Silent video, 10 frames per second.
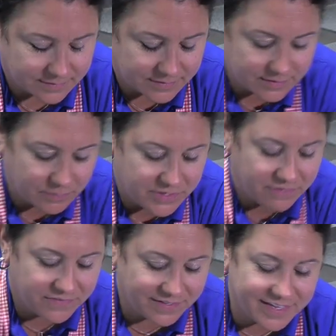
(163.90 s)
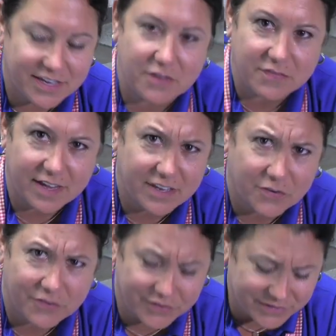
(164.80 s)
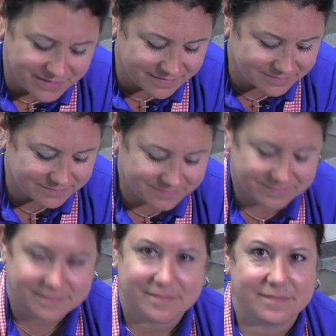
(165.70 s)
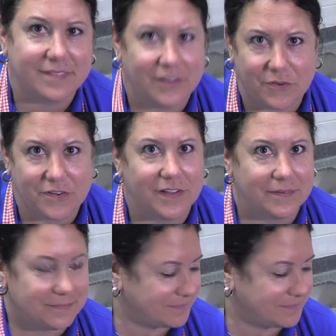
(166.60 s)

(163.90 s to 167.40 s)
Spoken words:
So when you feel like you're good, you're done.